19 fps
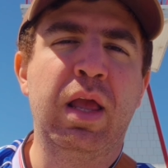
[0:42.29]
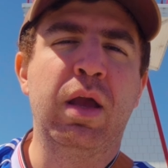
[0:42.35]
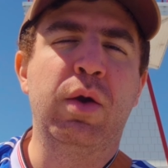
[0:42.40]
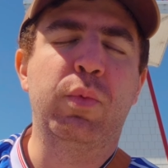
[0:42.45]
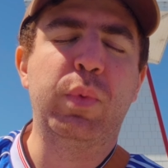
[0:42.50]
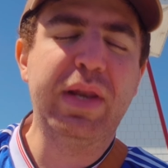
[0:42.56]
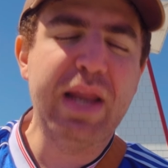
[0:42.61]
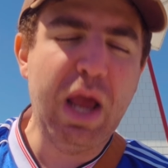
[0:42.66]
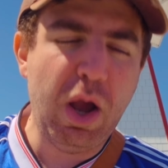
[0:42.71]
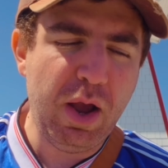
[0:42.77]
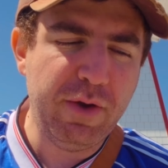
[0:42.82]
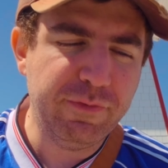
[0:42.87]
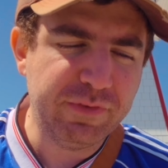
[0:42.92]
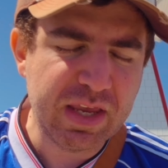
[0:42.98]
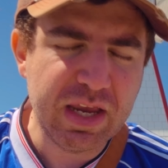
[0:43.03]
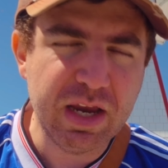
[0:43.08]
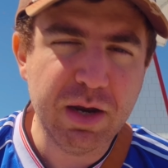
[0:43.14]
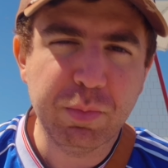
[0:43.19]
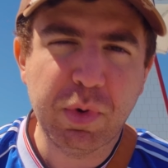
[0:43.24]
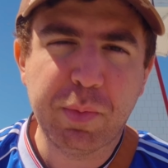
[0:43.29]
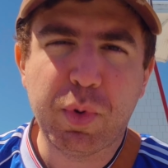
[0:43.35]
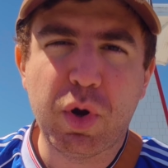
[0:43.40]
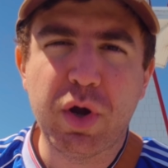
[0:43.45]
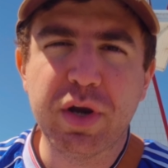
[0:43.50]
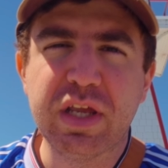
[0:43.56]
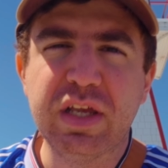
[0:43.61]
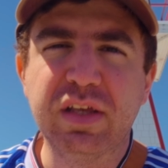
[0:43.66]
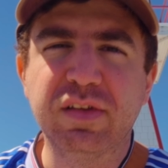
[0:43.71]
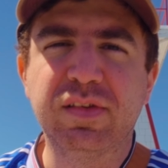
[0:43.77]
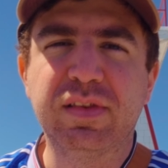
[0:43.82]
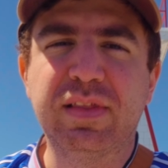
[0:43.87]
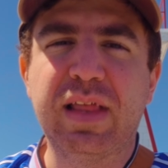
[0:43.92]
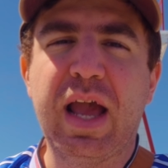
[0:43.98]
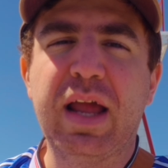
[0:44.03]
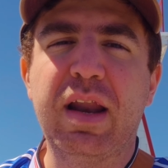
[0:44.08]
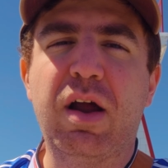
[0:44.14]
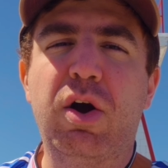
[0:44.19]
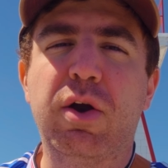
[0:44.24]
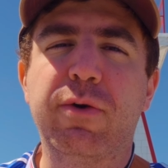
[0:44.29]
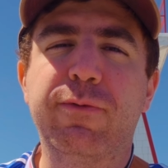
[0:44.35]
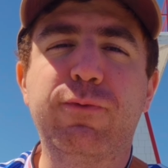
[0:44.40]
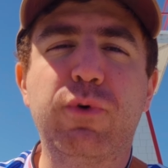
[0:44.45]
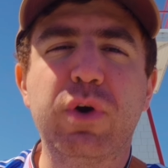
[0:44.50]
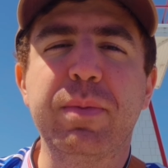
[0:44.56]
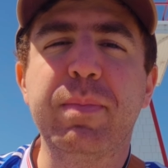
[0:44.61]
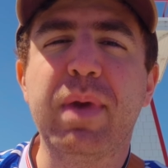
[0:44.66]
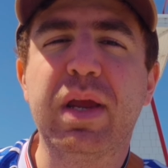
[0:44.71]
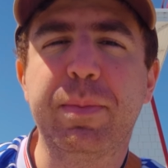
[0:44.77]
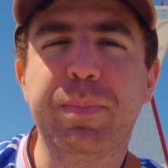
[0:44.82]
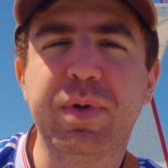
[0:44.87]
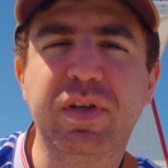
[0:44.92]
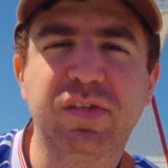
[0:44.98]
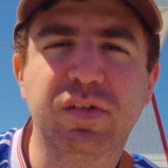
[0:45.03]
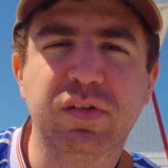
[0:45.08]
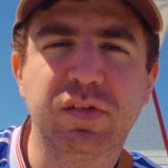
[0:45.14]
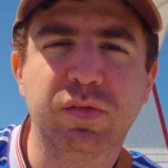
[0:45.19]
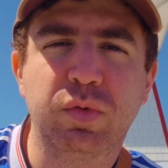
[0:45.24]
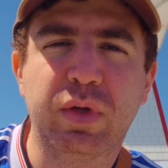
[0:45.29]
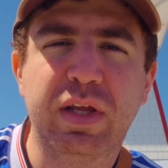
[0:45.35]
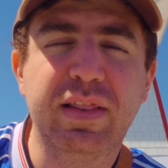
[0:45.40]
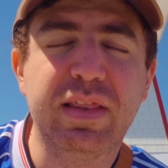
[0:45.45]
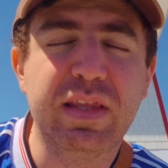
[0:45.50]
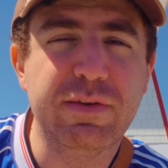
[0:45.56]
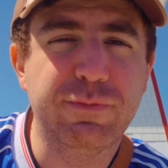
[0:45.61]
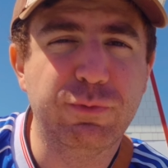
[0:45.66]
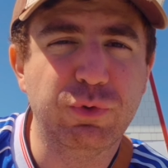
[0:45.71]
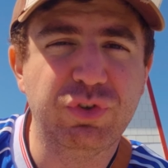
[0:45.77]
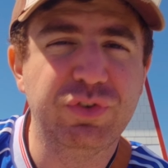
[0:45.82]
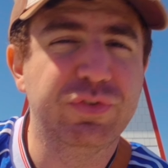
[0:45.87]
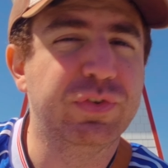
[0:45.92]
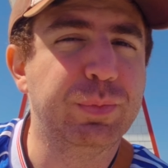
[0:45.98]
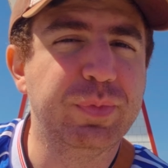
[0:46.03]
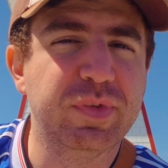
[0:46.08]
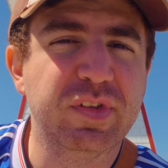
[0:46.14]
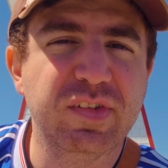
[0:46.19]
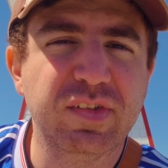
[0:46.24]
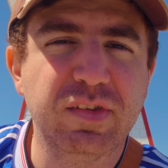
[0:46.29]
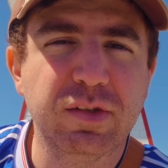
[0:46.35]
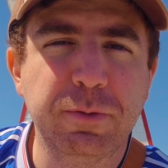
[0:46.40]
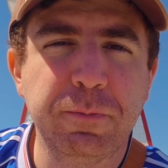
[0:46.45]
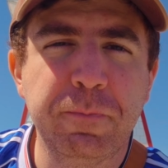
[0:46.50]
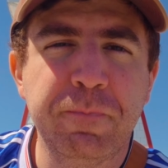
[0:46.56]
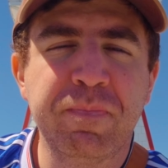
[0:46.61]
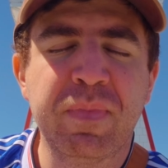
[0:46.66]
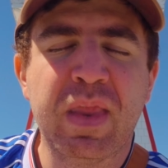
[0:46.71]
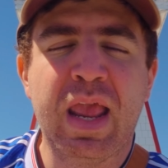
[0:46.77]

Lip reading: We now have camera bodies that are 40 megapixels in the Fujifilm system,